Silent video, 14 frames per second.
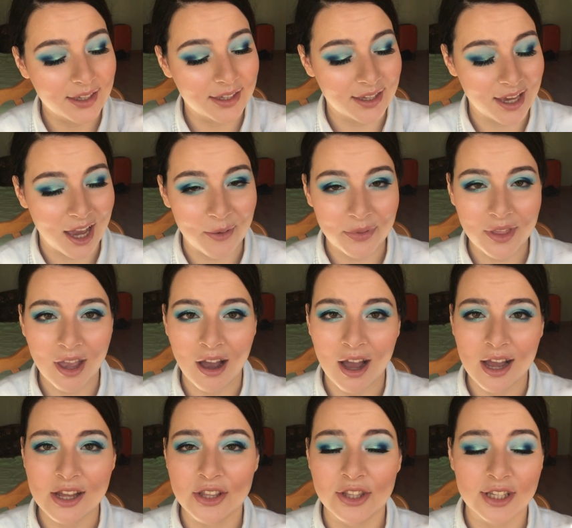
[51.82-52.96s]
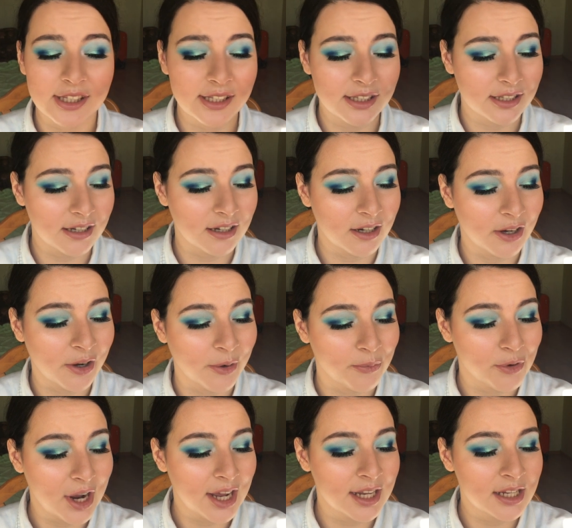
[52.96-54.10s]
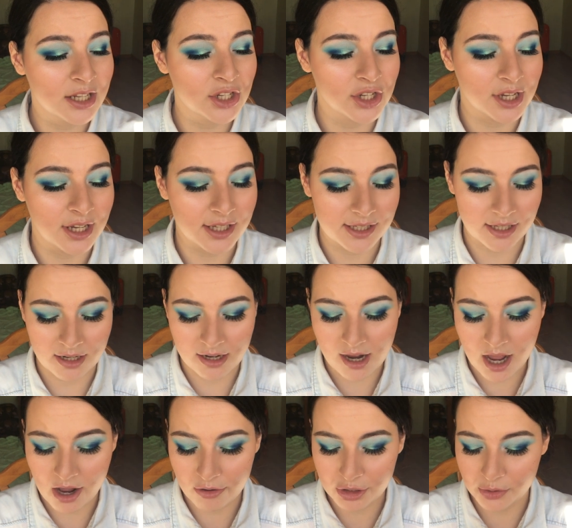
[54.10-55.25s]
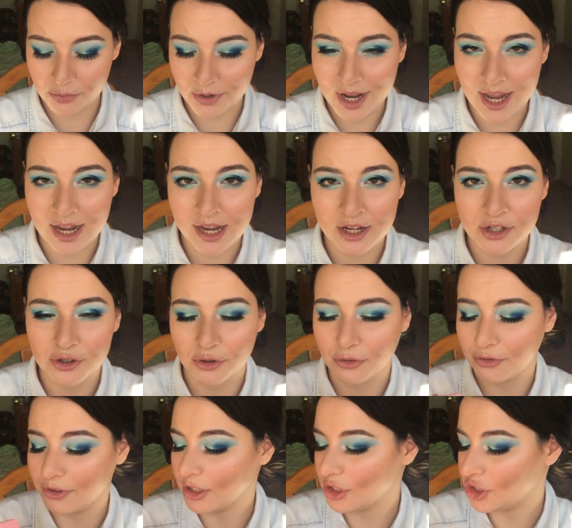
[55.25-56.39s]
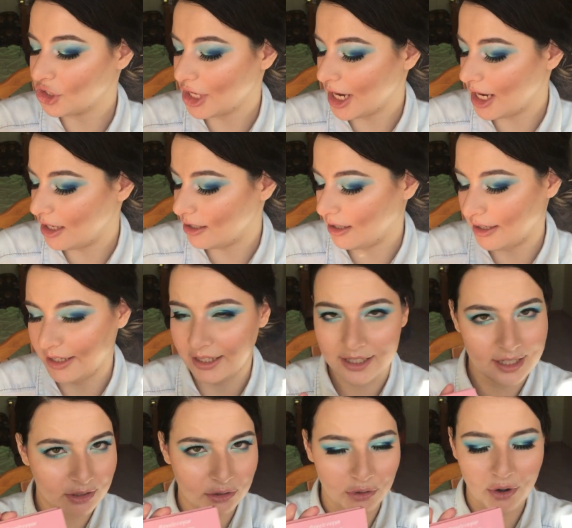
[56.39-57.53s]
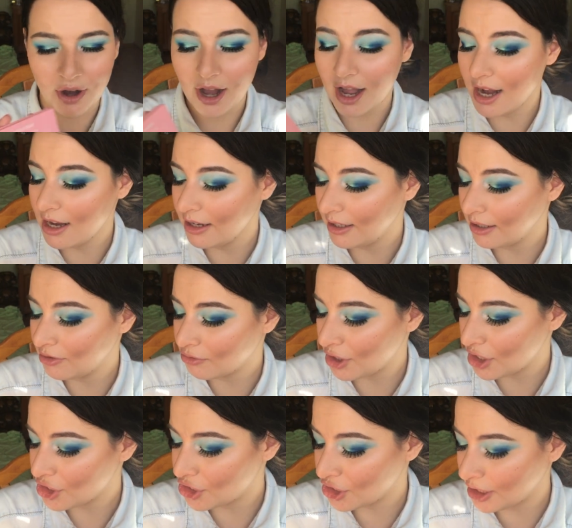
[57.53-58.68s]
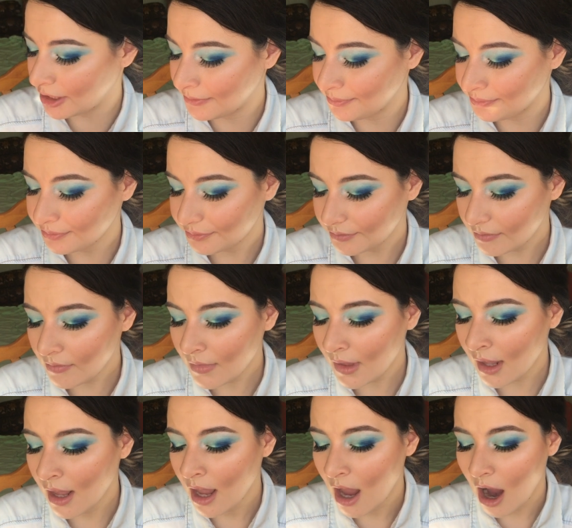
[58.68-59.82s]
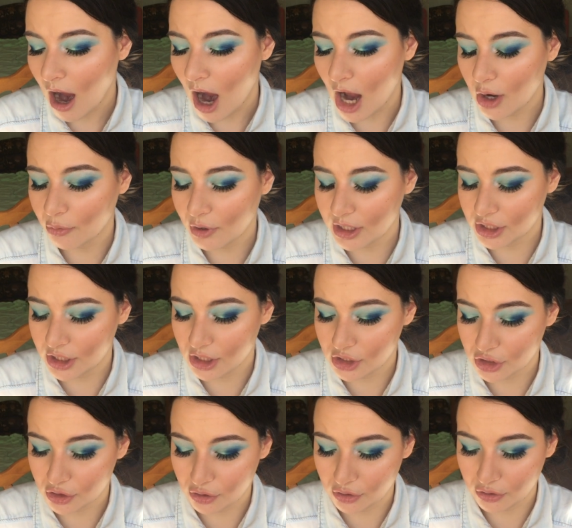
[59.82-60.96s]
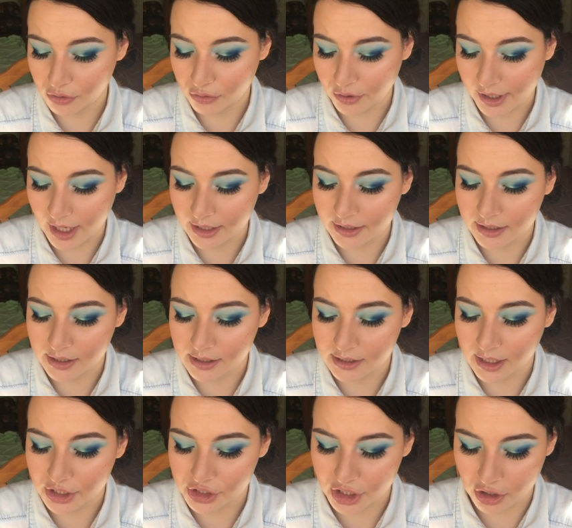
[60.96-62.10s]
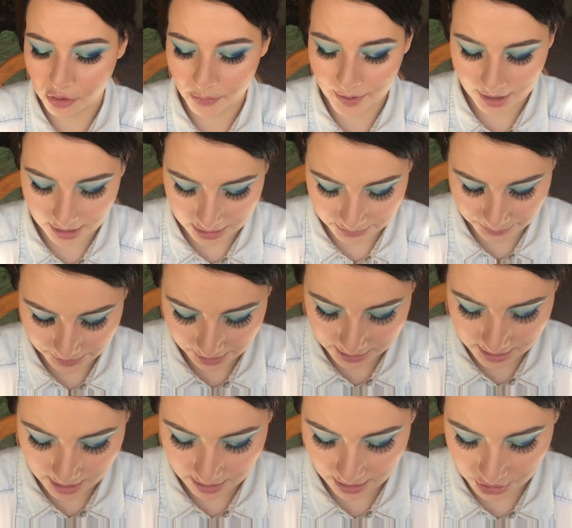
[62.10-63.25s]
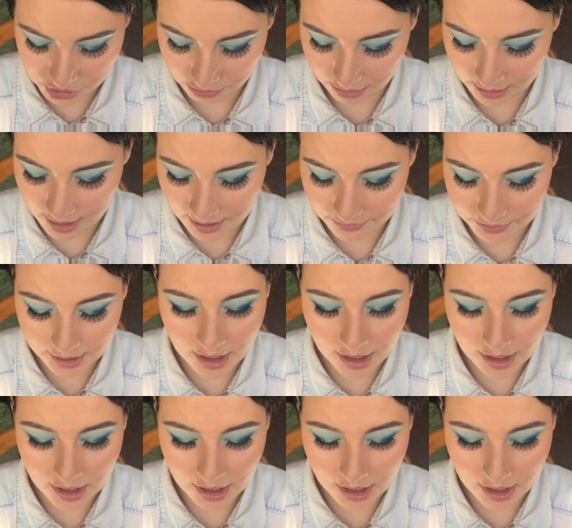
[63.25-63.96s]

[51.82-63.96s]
Yeah, uh, this uh, brand is an in-house brand of the chain L'Etoile in Russia. I wanted to get this eyeshadow palettes because I actually love